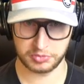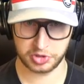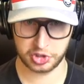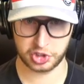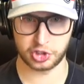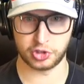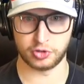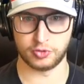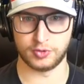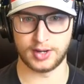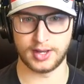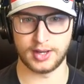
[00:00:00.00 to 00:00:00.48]

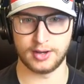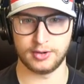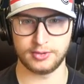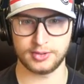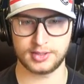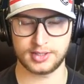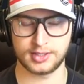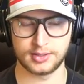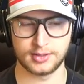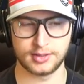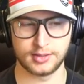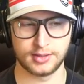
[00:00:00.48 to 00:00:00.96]

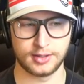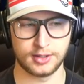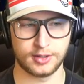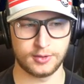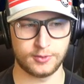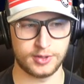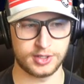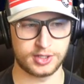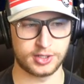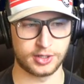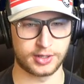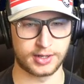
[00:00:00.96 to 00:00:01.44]
shootout.
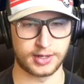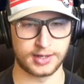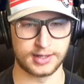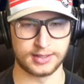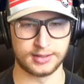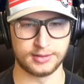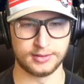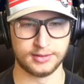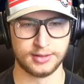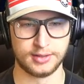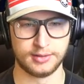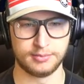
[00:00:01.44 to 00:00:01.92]
We took an
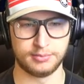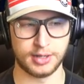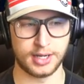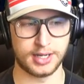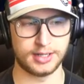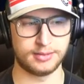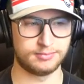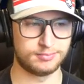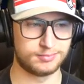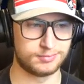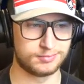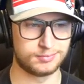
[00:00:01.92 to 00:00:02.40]
L.
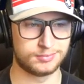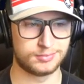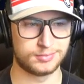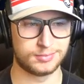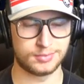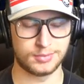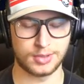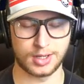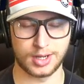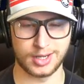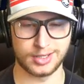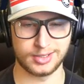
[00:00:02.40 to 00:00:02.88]
But
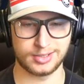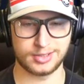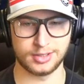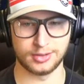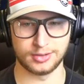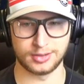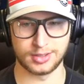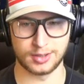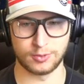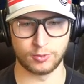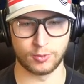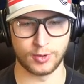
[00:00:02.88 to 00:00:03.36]
I
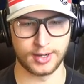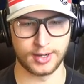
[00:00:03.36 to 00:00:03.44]
still did